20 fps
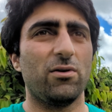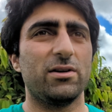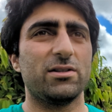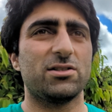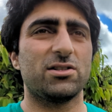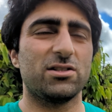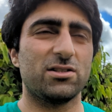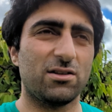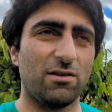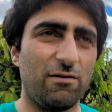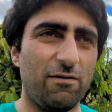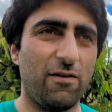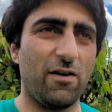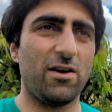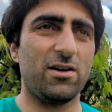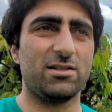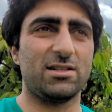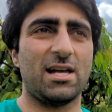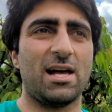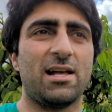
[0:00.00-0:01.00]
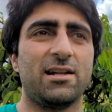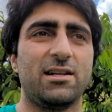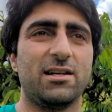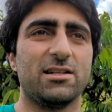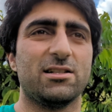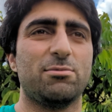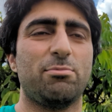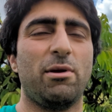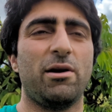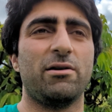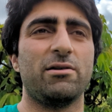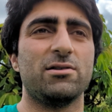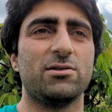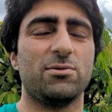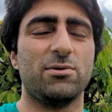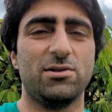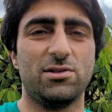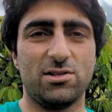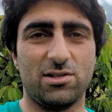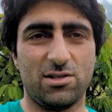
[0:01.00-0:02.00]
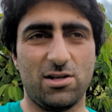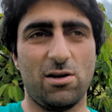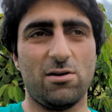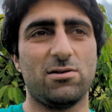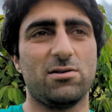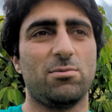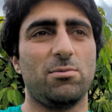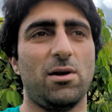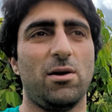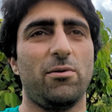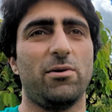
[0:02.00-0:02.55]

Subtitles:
It's just a first-hand experience, which is new to me.